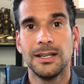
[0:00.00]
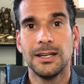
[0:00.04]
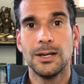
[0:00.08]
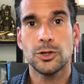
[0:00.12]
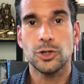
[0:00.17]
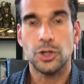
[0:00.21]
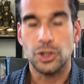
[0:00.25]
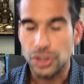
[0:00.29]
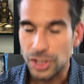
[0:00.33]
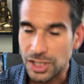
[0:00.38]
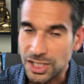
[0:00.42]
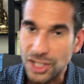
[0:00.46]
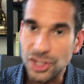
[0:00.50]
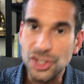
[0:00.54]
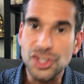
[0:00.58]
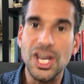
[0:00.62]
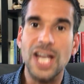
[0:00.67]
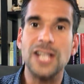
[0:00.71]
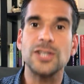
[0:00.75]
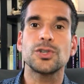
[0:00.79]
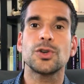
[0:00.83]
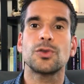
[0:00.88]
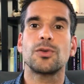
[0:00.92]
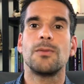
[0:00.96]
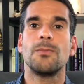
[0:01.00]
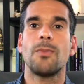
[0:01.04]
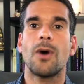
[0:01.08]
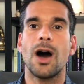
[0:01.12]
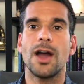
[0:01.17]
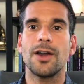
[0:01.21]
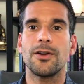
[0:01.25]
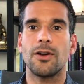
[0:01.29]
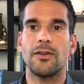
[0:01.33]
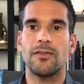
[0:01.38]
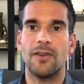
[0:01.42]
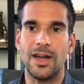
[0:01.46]
So it's just a gentle
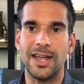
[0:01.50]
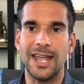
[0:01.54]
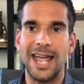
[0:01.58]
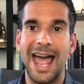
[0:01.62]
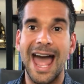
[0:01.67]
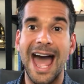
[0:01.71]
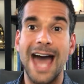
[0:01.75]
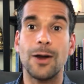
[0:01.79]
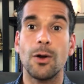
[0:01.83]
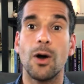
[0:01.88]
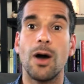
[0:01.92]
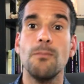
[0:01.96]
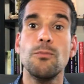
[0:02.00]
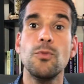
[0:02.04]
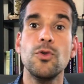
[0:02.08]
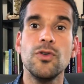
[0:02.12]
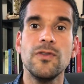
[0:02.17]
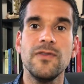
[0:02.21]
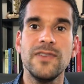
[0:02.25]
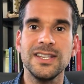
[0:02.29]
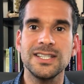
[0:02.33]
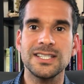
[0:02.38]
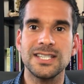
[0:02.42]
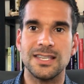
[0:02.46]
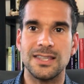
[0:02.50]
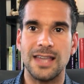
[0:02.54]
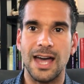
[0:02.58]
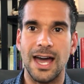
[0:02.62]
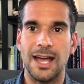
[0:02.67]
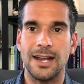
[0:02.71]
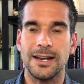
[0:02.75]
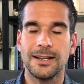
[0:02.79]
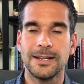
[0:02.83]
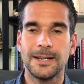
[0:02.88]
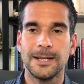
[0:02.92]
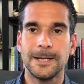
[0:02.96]
reminder of, okay, how do I move into that?
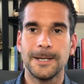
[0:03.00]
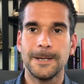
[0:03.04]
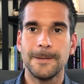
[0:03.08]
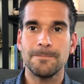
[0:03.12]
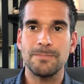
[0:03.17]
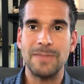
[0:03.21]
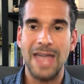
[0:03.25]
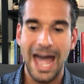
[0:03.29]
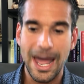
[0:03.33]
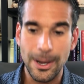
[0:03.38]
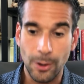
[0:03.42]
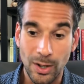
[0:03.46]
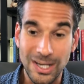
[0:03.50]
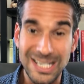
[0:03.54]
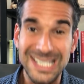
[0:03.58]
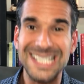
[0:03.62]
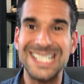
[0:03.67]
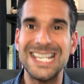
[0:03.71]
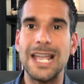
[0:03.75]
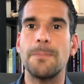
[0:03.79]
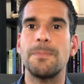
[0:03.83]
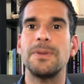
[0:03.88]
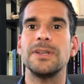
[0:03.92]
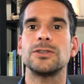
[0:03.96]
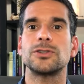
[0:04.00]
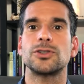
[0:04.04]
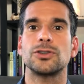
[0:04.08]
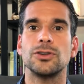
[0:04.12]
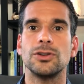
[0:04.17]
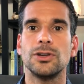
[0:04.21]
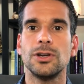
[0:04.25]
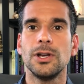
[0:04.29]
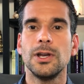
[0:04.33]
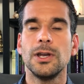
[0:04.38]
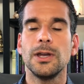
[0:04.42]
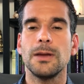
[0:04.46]
How do I step into
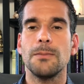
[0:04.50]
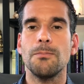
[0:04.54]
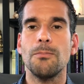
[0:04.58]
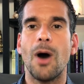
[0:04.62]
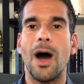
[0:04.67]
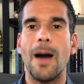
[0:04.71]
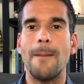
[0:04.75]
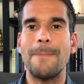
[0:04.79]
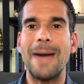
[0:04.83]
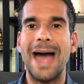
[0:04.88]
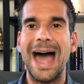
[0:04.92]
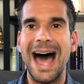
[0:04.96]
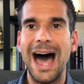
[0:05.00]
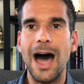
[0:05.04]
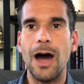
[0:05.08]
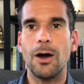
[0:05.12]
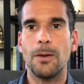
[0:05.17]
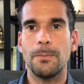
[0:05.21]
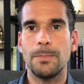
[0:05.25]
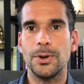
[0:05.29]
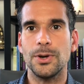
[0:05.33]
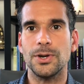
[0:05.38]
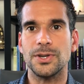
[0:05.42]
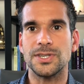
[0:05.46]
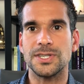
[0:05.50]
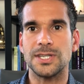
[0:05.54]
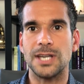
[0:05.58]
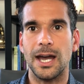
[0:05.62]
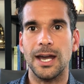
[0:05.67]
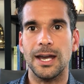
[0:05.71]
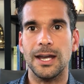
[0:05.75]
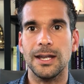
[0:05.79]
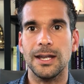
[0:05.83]
my power per se?